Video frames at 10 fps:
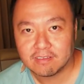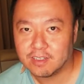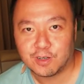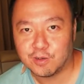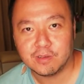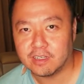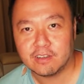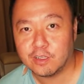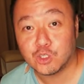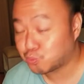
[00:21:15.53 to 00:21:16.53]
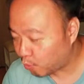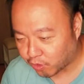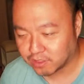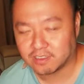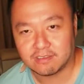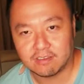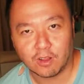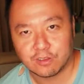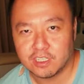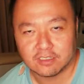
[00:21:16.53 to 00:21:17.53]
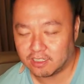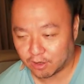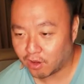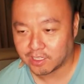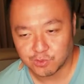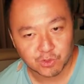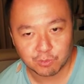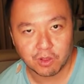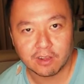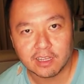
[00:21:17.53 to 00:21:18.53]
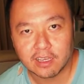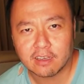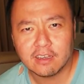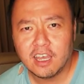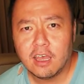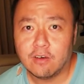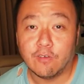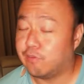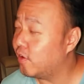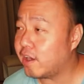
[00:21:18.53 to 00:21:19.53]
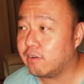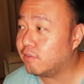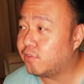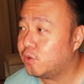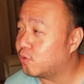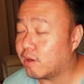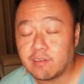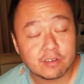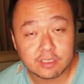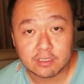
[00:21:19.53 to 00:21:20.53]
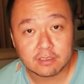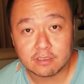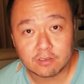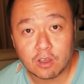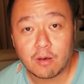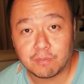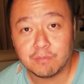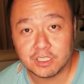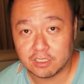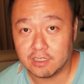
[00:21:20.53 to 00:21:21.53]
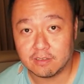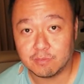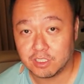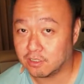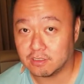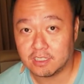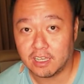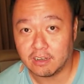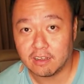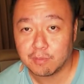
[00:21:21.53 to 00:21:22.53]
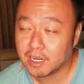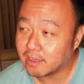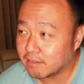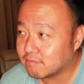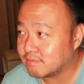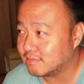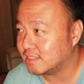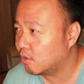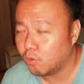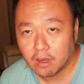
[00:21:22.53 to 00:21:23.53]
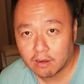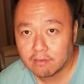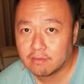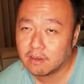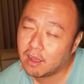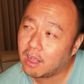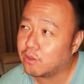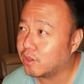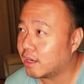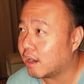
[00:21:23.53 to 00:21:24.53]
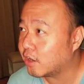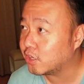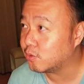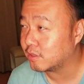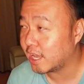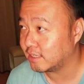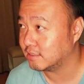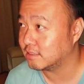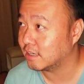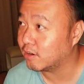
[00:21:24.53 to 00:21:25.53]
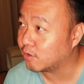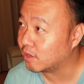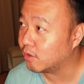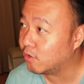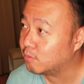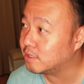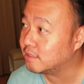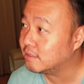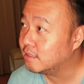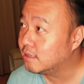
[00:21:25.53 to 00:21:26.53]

You know, in sports, not just in college football. Like, very few rivalries top Michigan State. I mean, like, what? You can argue Texas and Oklahoma.